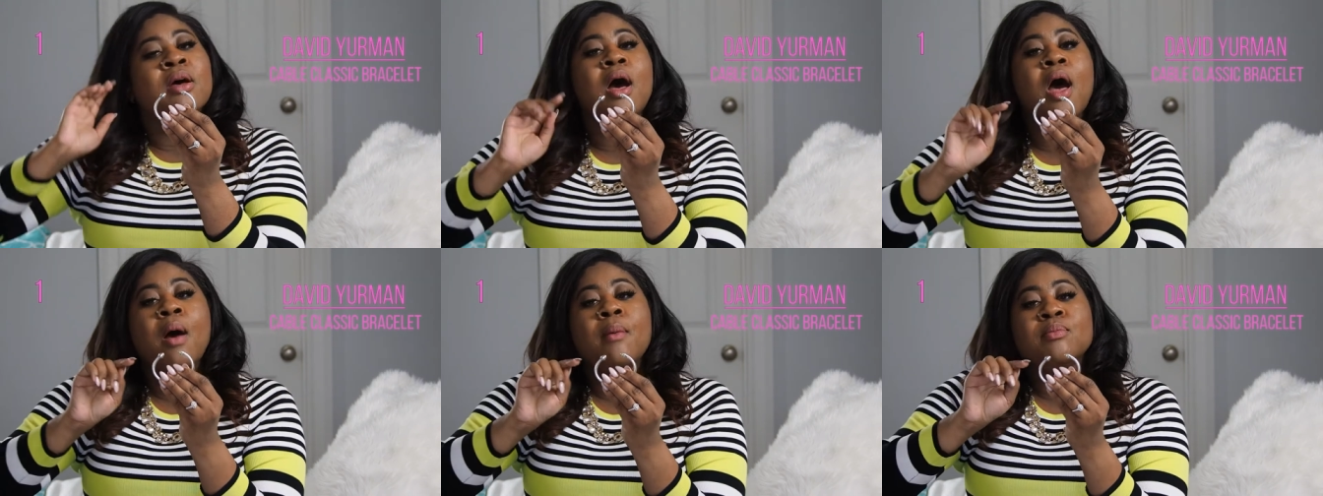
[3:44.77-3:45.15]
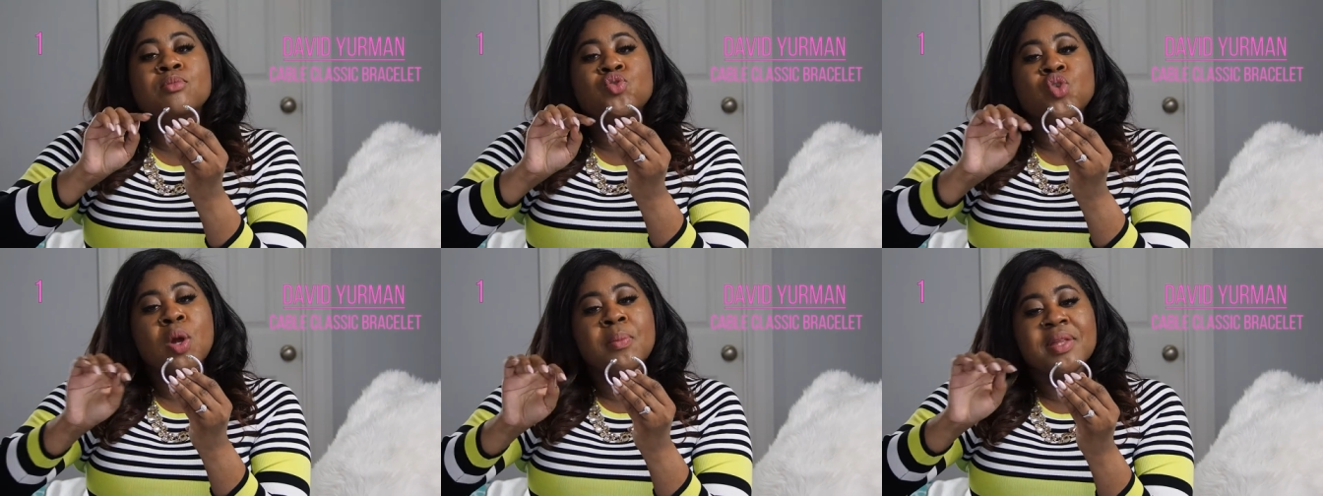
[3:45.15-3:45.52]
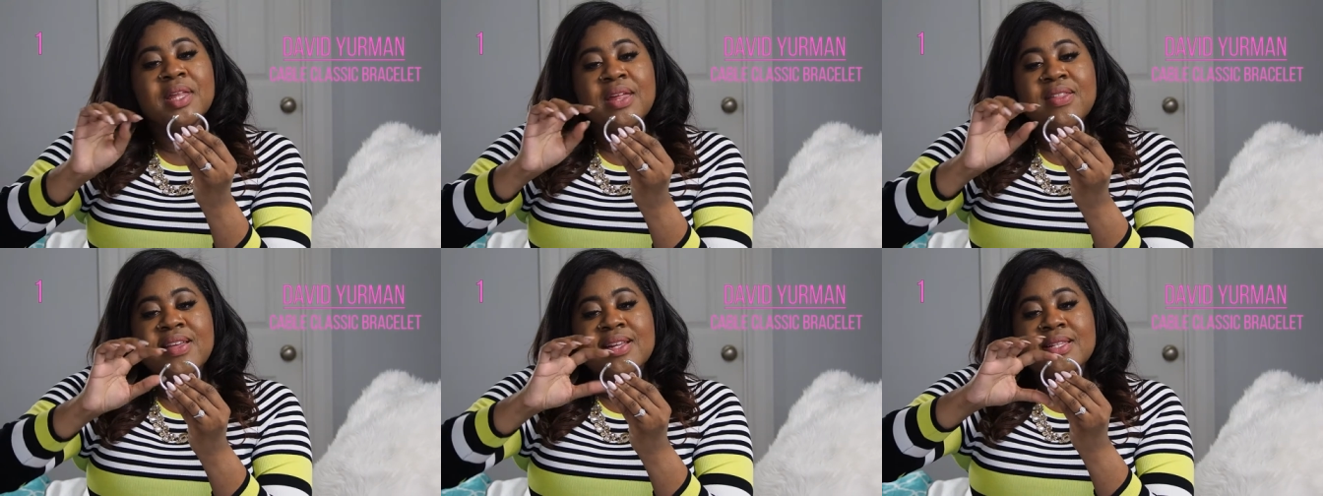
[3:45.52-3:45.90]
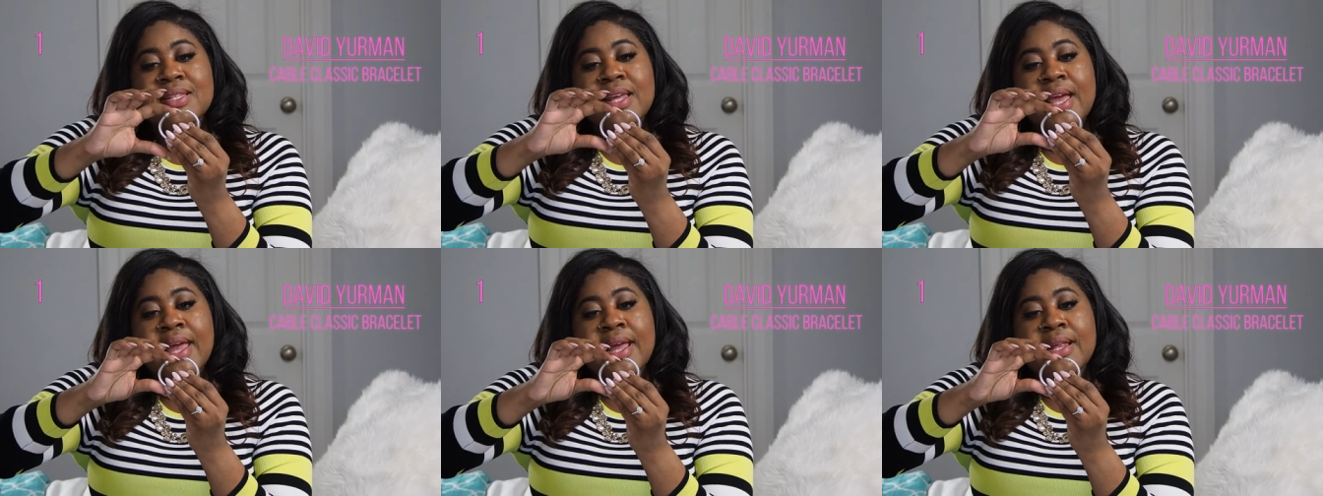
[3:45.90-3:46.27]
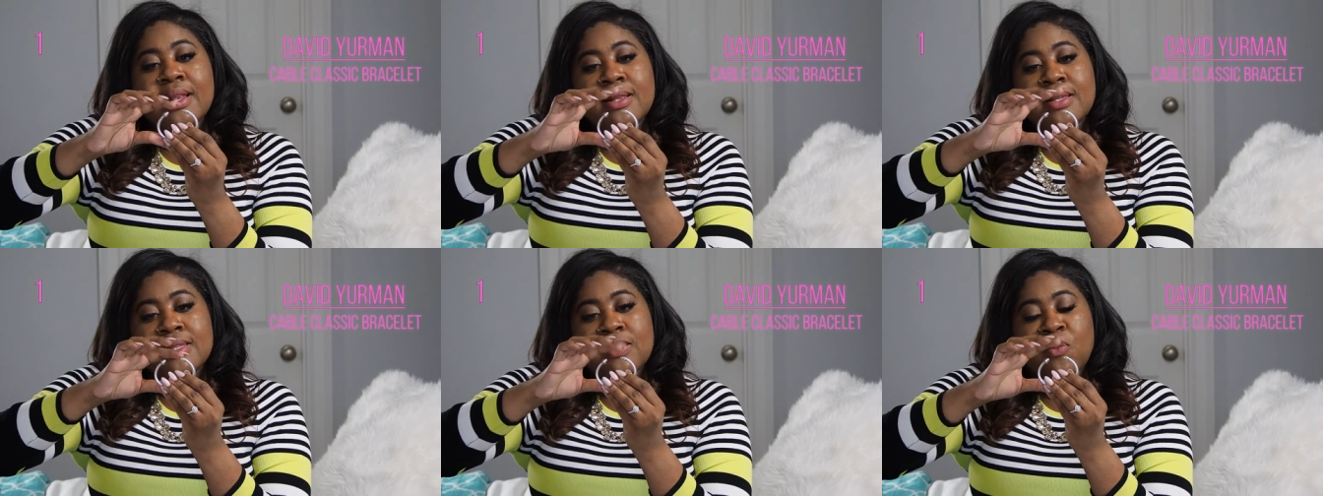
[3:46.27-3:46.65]
um, normally the
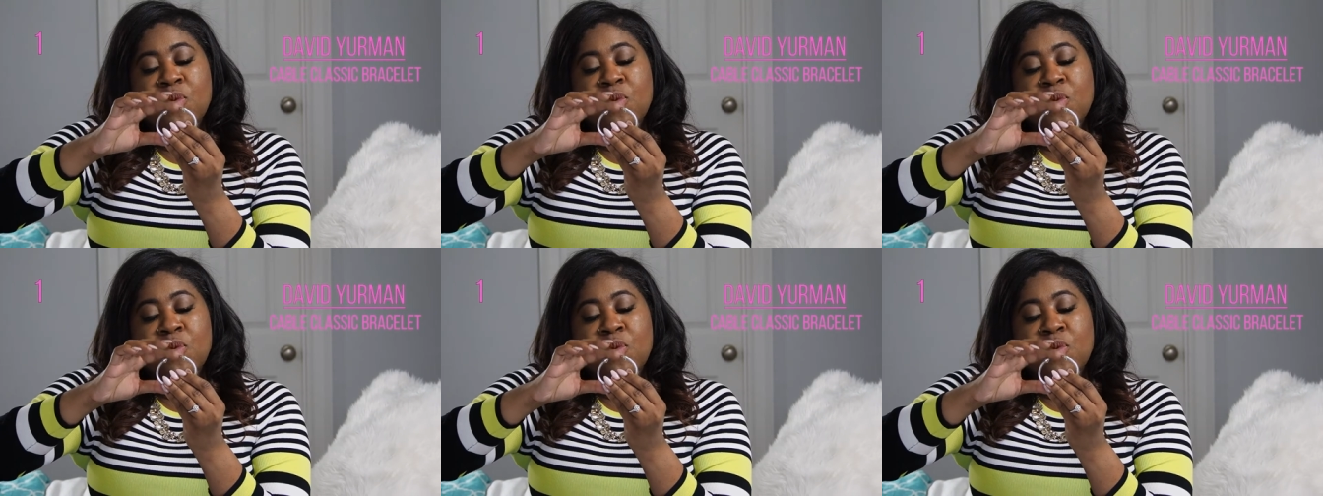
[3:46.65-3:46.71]
ends